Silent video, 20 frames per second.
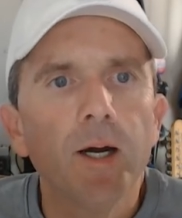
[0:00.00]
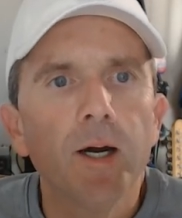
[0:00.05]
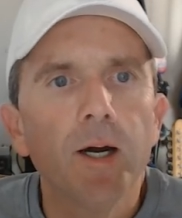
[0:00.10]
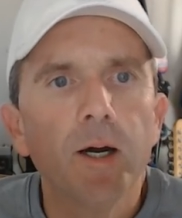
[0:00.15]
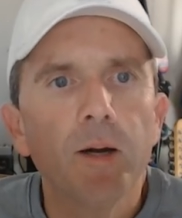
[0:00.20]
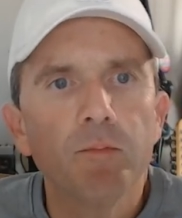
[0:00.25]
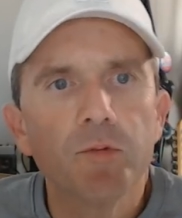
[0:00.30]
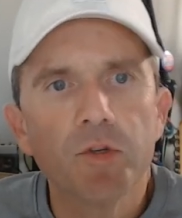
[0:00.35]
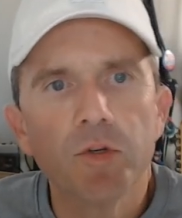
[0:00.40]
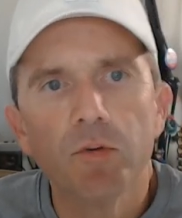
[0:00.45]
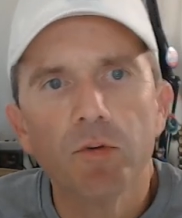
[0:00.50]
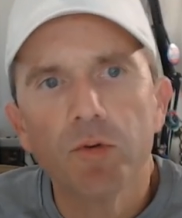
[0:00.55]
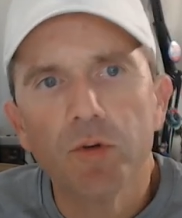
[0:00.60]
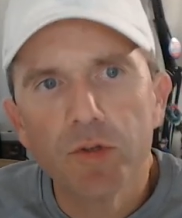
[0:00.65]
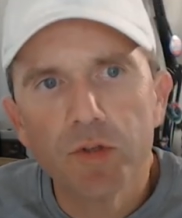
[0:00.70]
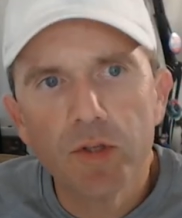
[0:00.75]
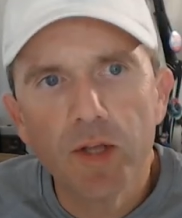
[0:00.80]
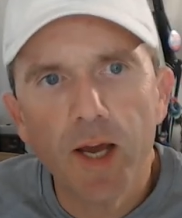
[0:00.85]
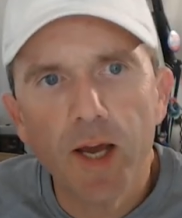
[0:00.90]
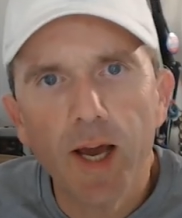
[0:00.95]
So
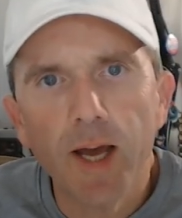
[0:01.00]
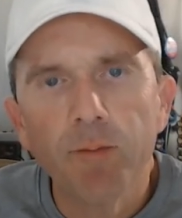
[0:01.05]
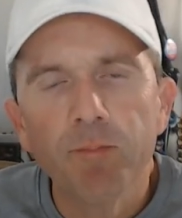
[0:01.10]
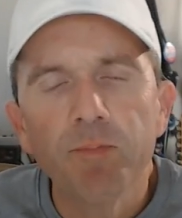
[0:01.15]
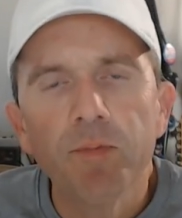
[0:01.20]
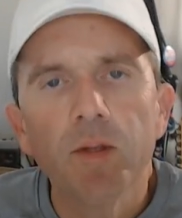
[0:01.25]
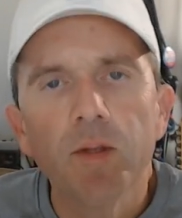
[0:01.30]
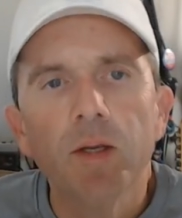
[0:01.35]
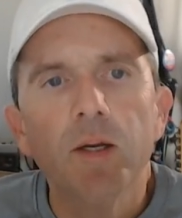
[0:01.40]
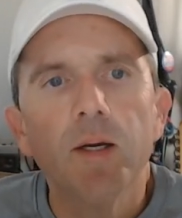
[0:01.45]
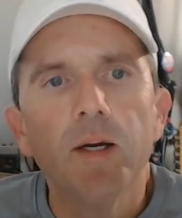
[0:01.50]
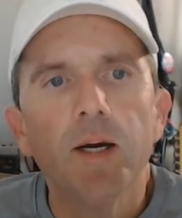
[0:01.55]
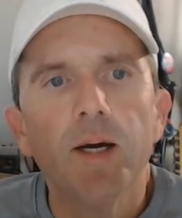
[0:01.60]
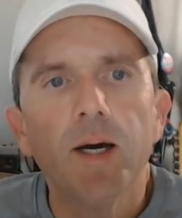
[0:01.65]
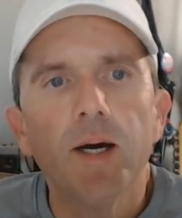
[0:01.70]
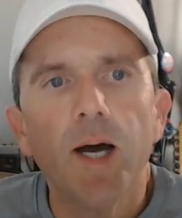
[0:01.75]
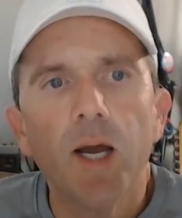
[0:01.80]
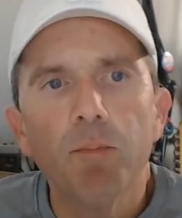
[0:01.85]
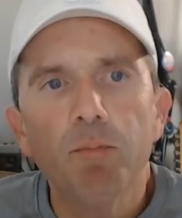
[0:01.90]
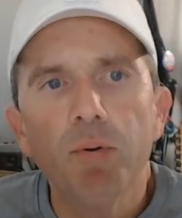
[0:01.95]
there's that.
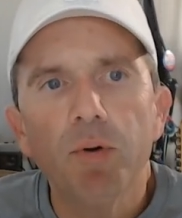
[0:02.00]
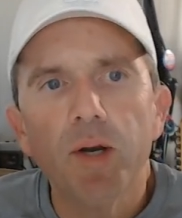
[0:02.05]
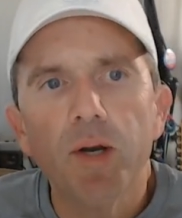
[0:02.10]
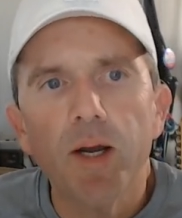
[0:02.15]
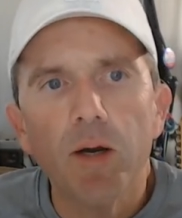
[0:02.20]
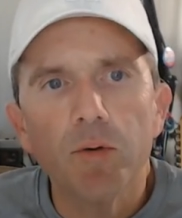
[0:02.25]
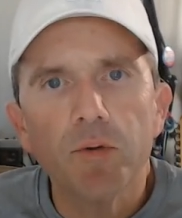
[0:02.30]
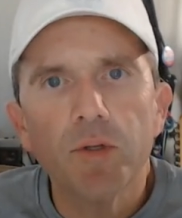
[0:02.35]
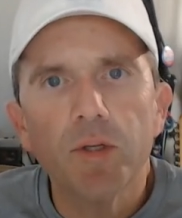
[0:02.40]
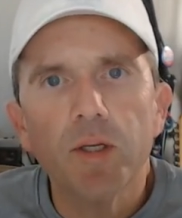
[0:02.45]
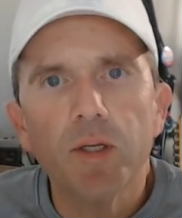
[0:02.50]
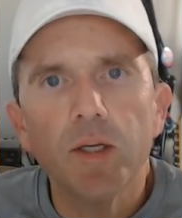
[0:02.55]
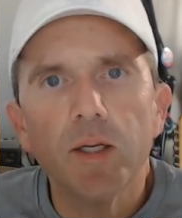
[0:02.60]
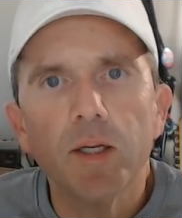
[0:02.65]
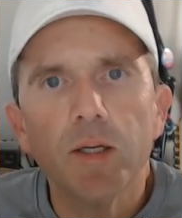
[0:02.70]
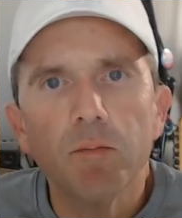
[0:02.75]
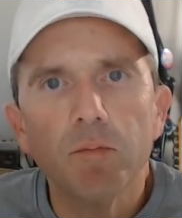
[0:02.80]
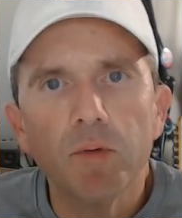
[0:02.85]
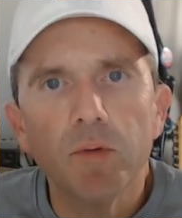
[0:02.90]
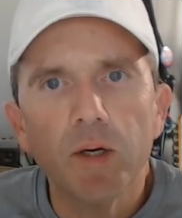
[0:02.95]
I put out
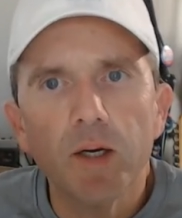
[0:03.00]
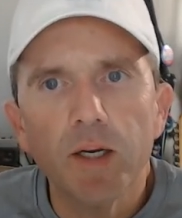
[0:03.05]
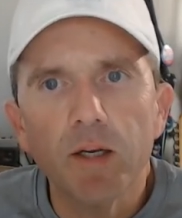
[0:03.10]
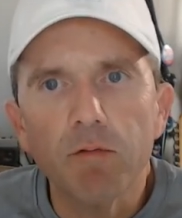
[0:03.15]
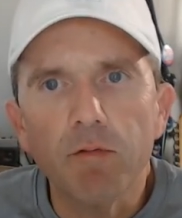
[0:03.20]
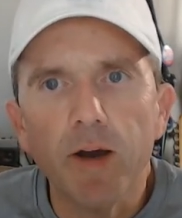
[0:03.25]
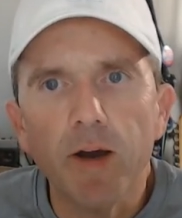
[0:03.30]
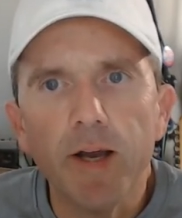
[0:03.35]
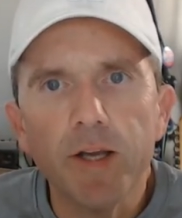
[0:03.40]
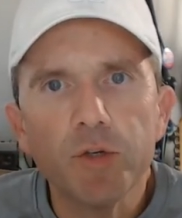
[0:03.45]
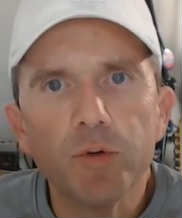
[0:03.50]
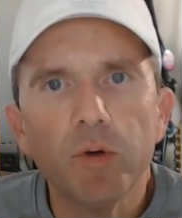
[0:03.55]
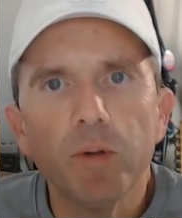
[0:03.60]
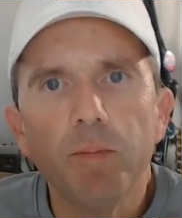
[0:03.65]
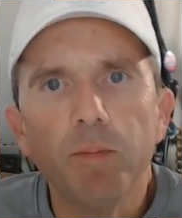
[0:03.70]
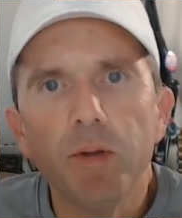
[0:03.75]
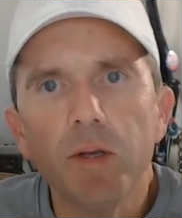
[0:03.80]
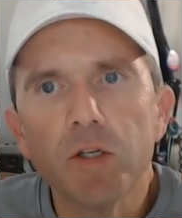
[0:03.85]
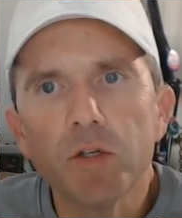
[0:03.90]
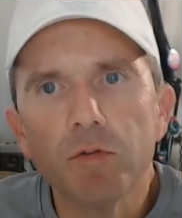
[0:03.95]
the advisory piece for